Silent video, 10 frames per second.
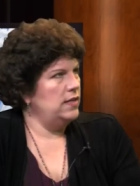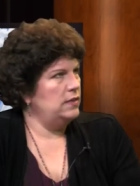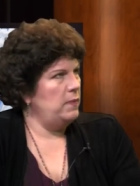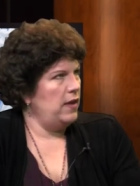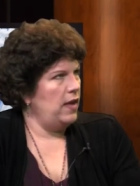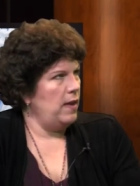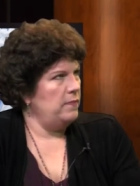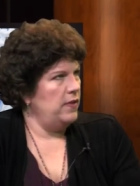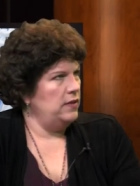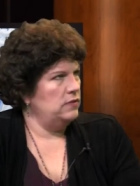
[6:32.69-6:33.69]
he's picking
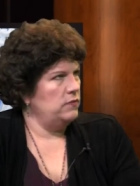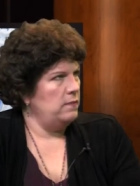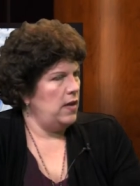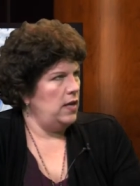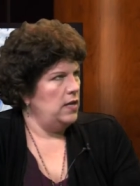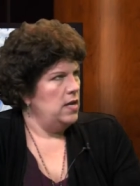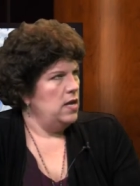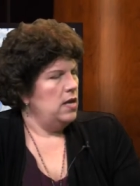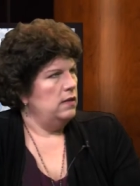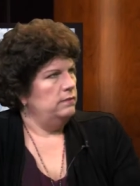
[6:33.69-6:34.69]
up things from me yeah
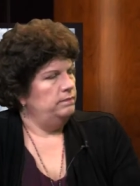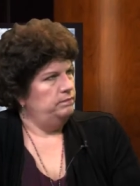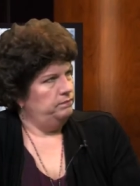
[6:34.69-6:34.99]
and even